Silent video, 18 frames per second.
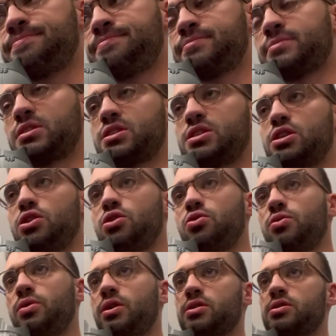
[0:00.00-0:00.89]
Let's see
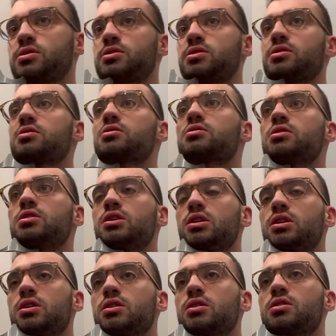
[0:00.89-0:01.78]
who else is in the
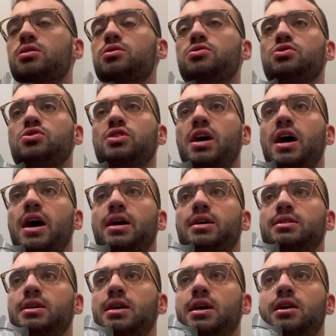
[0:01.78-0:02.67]
league. It's
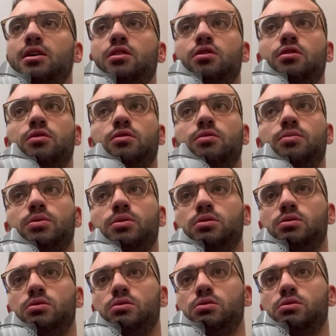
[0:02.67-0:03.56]
Jack Taub,
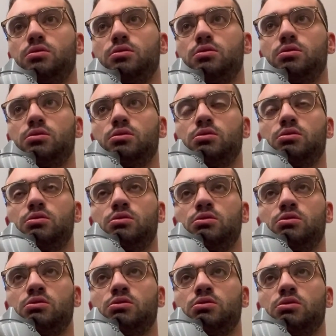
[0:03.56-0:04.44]

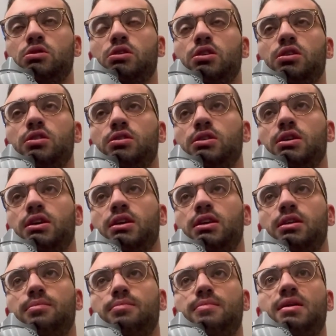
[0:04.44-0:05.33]
then
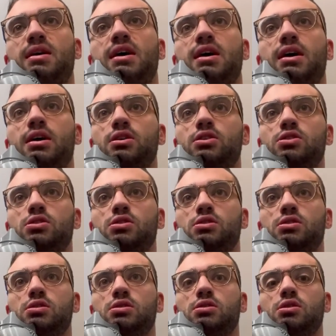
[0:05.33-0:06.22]
Teddy
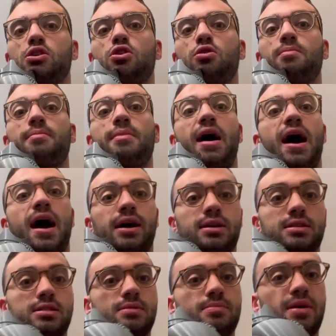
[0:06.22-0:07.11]
Mash. Oh,
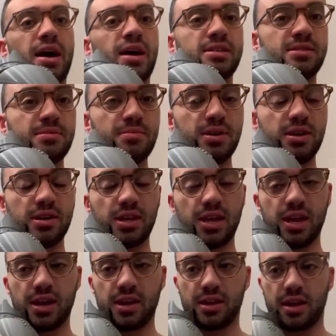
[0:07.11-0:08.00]

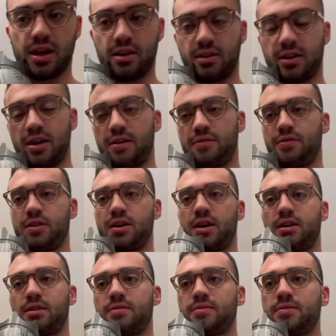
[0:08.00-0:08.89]
Maximilian. How could I
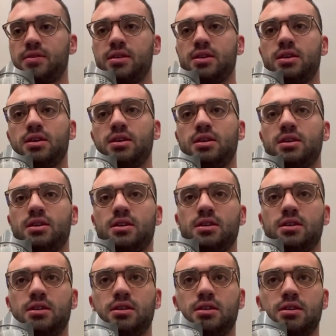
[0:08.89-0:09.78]
forget?
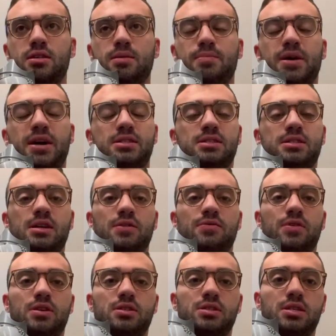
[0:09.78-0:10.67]
The best
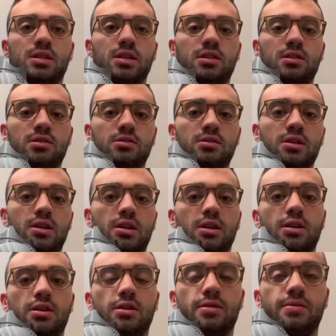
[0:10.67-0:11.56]
defense in the league.